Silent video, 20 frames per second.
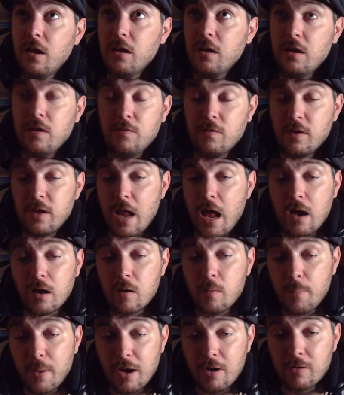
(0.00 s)
even not
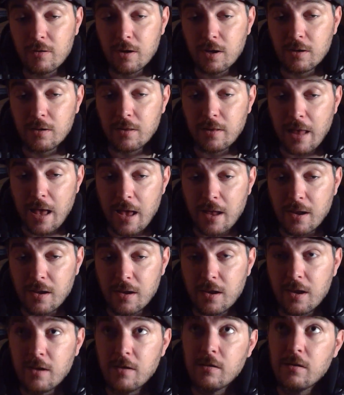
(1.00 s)
comparing it to that,
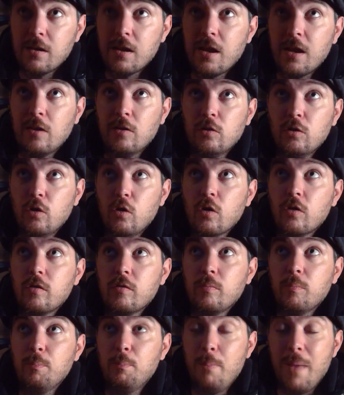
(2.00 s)
it
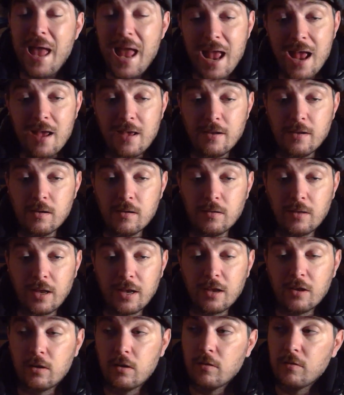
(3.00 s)
looks bad.
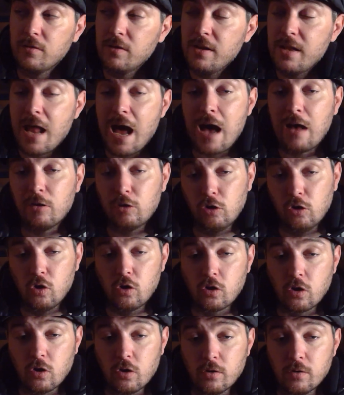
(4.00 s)
Like, it does not
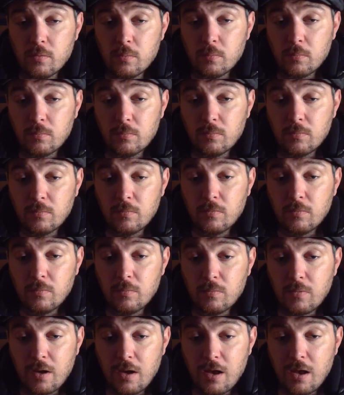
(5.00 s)
look good.
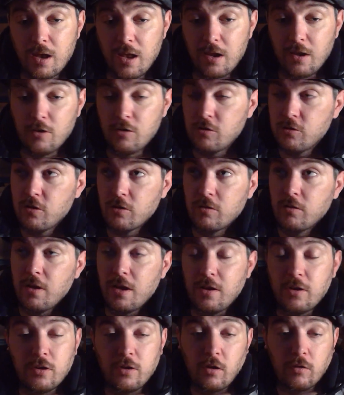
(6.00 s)
And it's just,
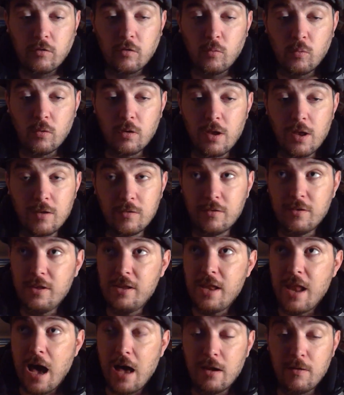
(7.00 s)
it doesn't, it's
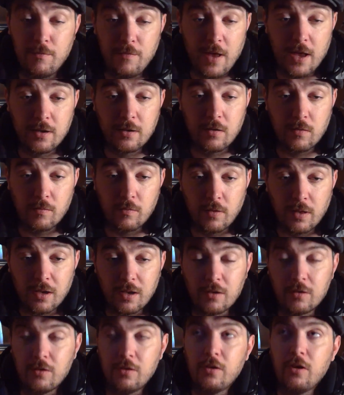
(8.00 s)
not effective. Like,
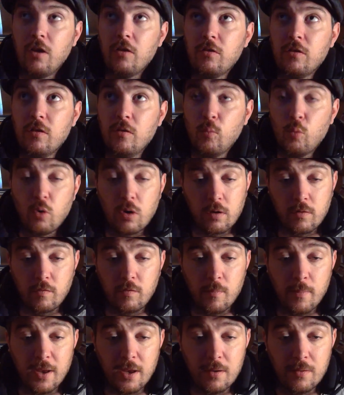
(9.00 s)
it doesn't work
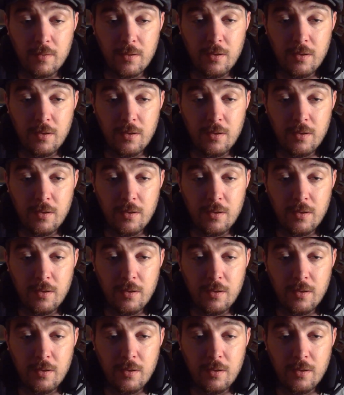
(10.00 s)
for me.